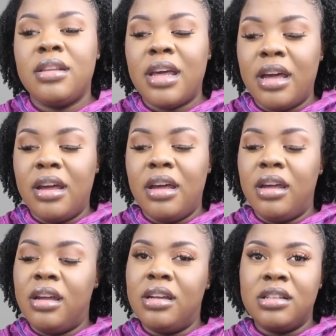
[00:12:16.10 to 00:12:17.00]

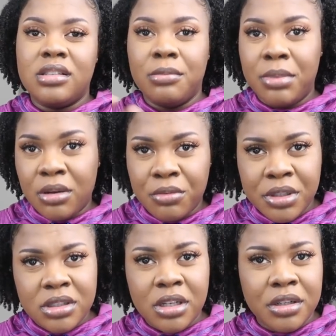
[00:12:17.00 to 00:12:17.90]
that is a big
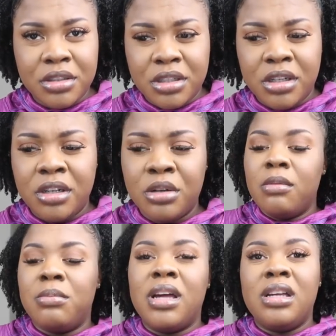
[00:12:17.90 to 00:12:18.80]

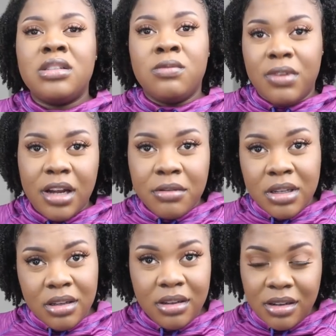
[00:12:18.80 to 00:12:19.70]
researcher, but it's
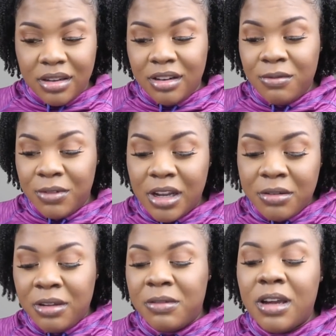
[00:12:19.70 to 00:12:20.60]
very good,
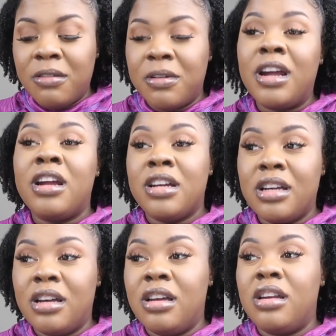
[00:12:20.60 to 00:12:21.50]
very, very, very
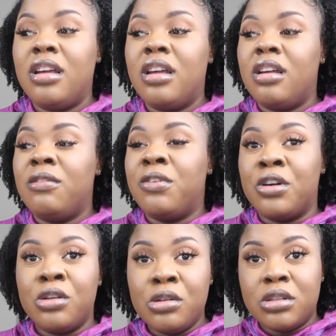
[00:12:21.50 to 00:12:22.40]
good
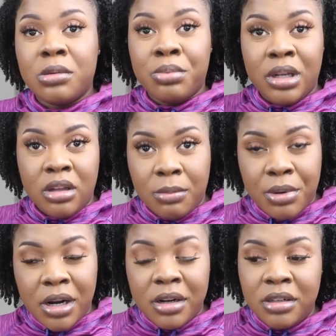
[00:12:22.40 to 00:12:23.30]
for you to bring your
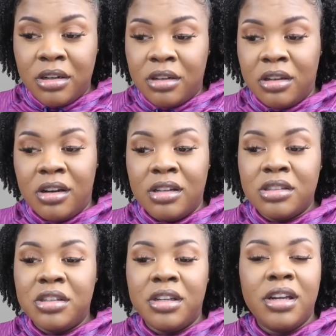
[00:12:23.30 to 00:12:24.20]
partner
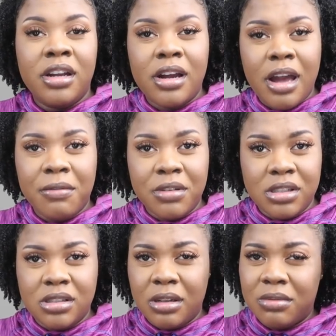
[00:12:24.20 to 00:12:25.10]
along to hear half of
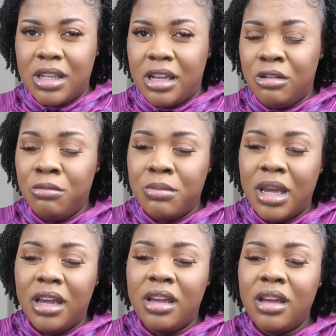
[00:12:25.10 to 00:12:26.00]
the stuff that you
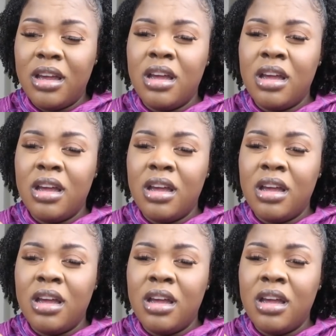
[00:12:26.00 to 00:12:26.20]
may